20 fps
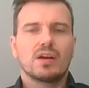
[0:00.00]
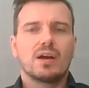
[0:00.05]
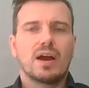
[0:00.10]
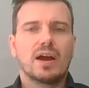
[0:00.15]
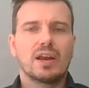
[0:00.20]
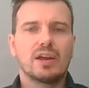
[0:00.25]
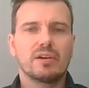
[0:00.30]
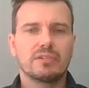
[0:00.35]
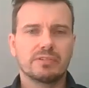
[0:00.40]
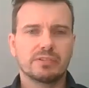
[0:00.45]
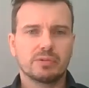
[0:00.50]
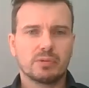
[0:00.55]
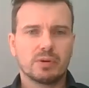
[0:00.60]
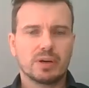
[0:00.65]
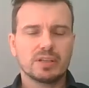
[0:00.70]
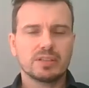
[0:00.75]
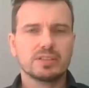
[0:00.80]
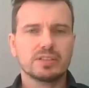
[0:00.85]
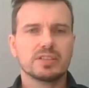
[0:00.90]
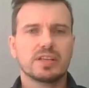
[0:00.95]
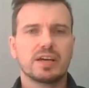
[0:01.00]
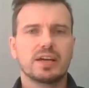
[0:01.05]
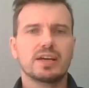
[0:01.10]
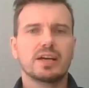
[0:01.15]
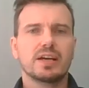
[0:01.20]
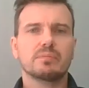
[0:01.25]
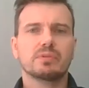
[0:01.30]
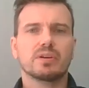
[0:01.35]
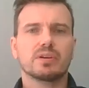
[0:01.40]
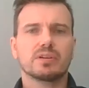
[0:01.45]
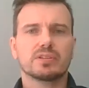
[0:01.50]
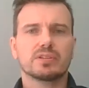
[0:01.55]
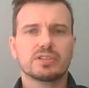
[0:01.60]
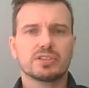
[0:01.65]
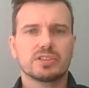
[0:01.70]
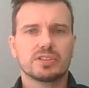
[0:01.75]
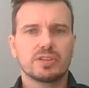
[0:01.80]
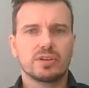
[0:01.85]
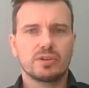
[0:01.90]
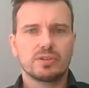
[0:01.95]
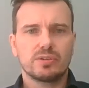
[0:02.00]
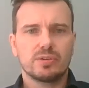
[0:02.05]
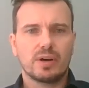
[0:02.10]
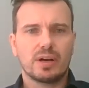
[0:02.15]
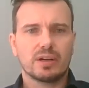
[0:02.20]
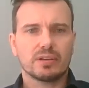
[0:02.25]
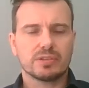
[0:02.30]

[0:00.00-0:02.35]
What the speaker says: Hello everyone, today I'm going to show you how